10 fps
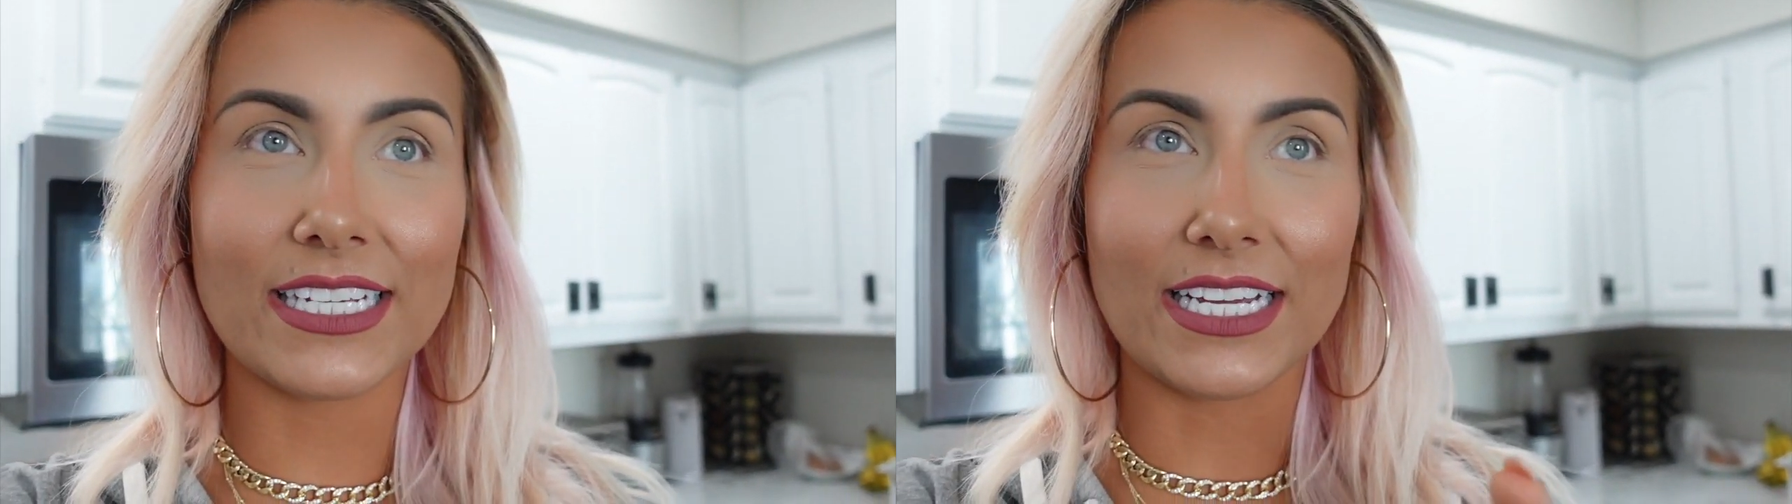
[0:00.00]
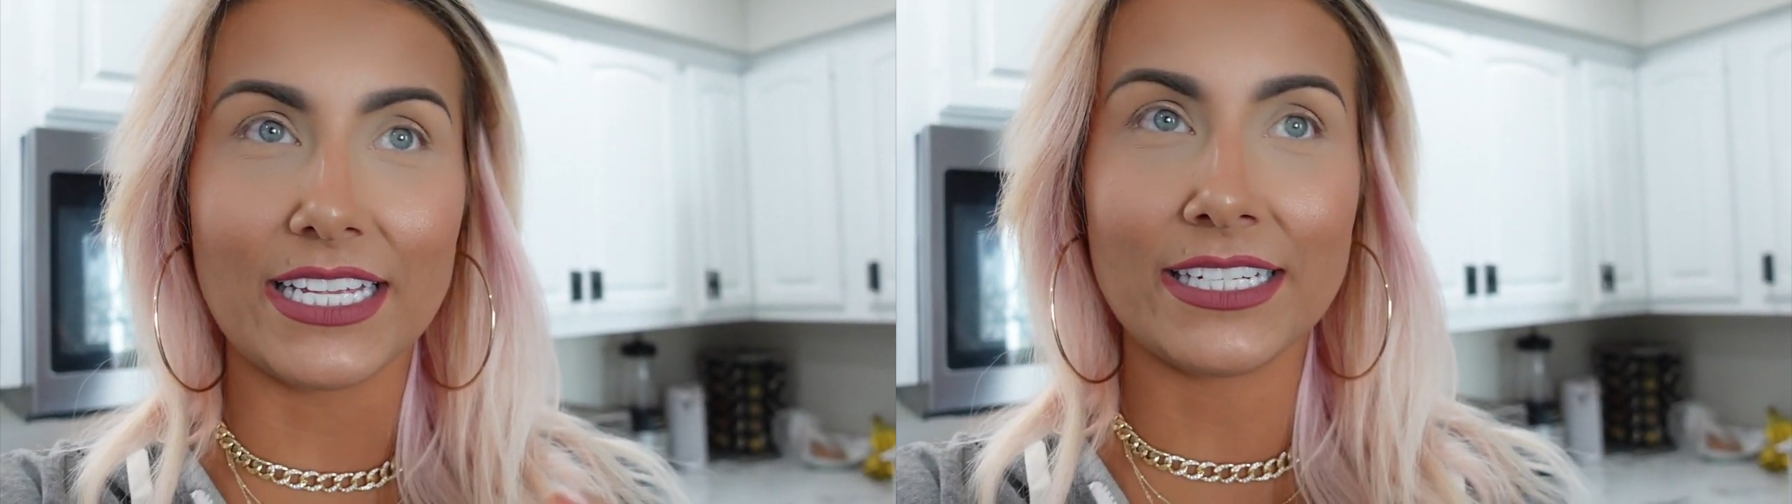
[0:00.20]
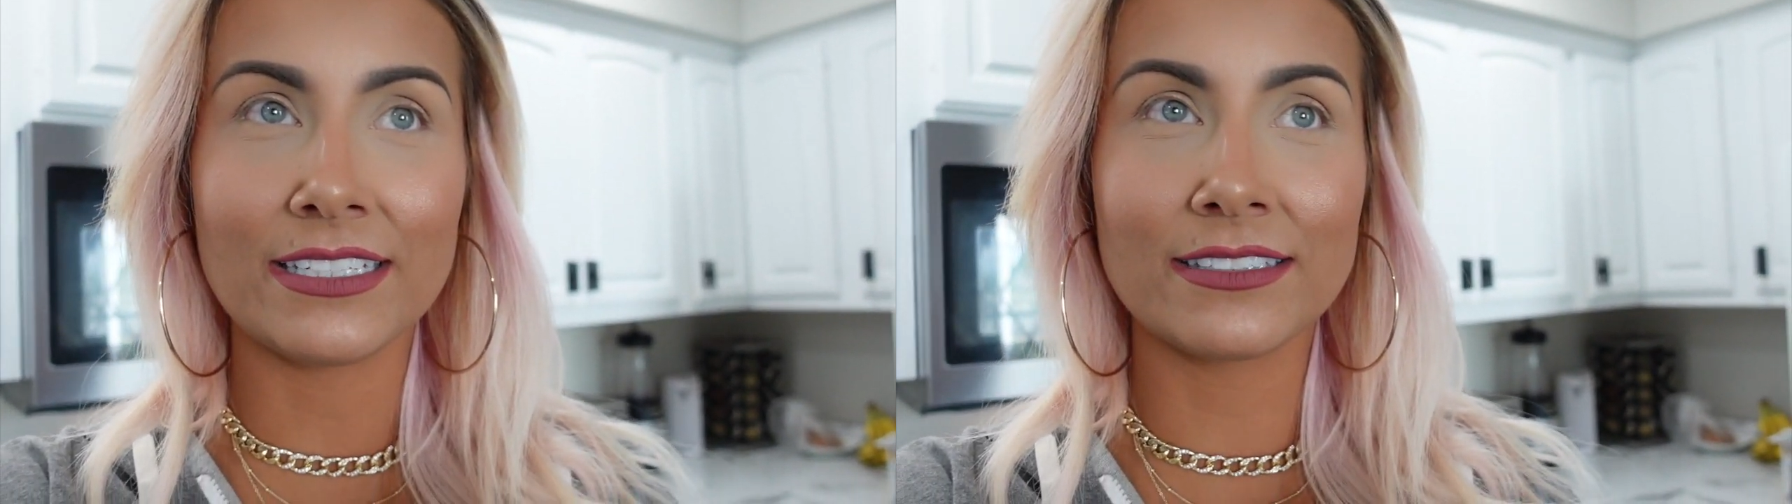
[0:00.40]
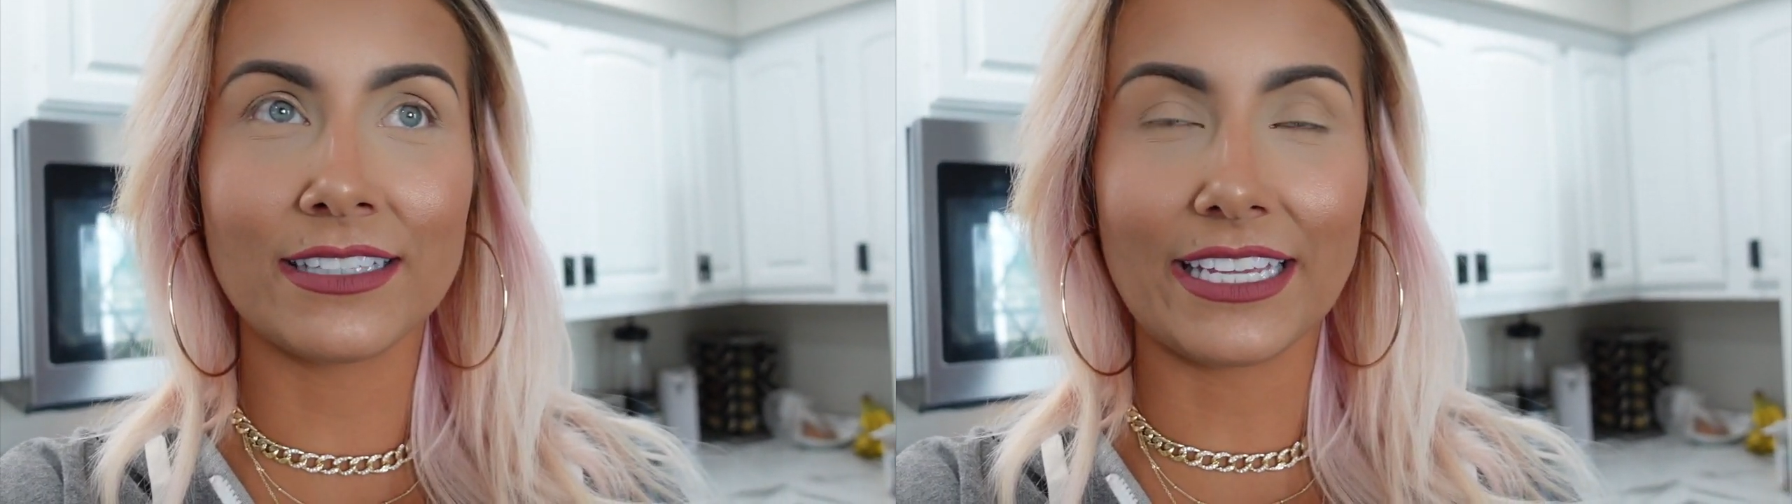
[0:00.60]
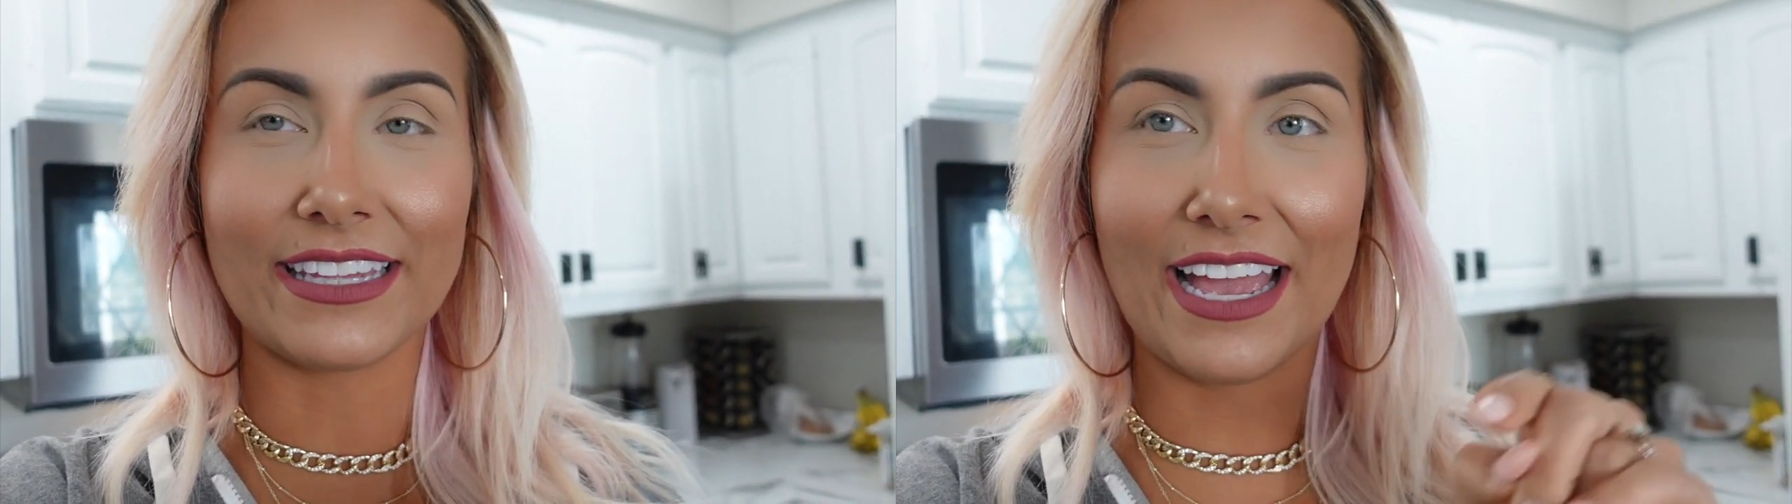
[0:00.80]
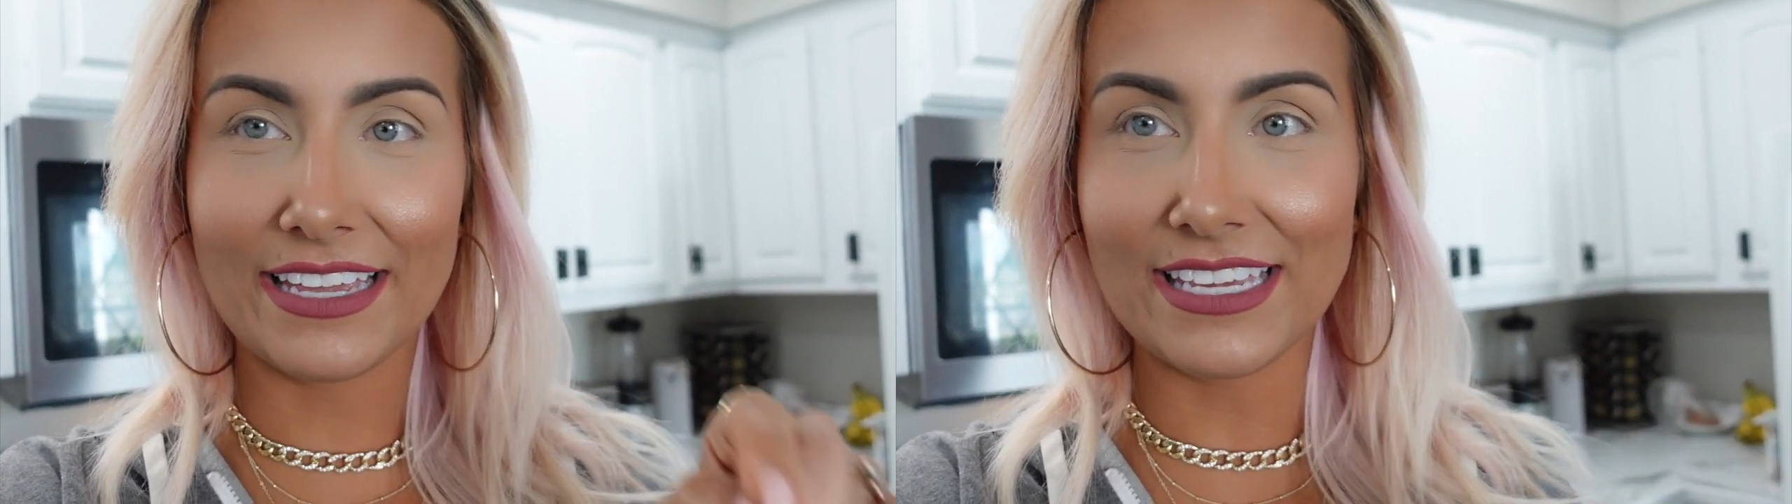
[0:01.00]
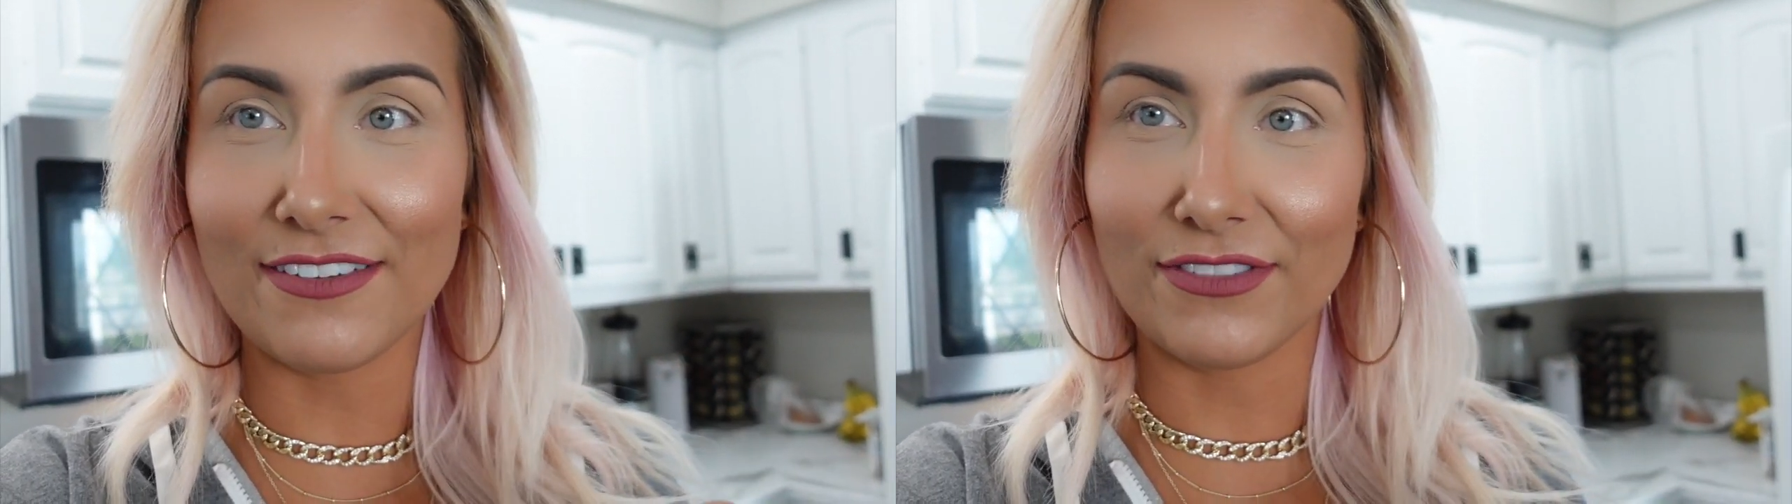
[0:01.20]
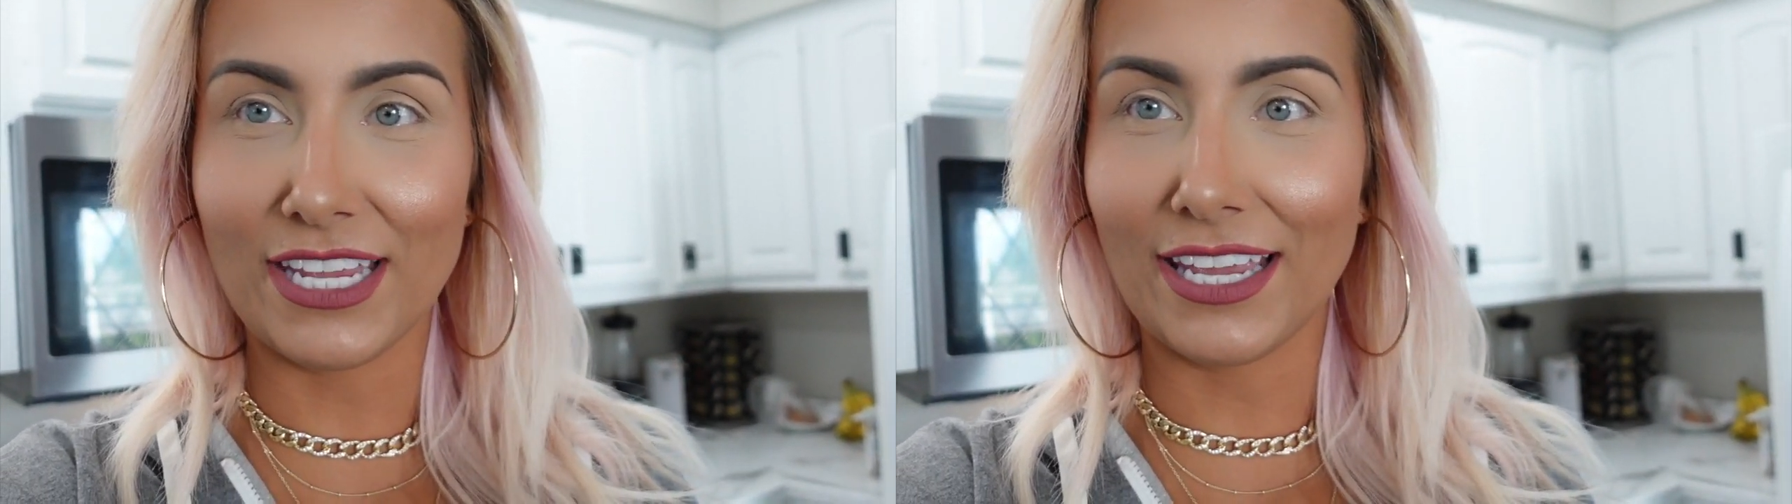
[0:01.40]
done, like that
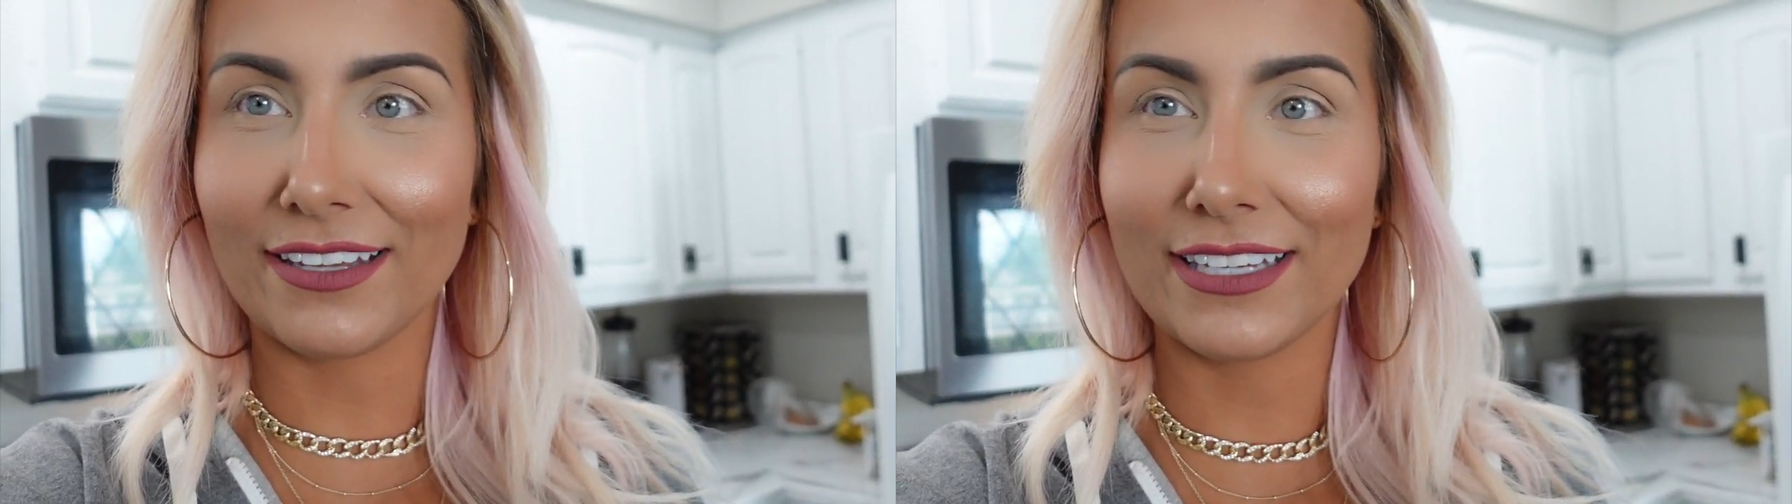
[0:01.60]
evening,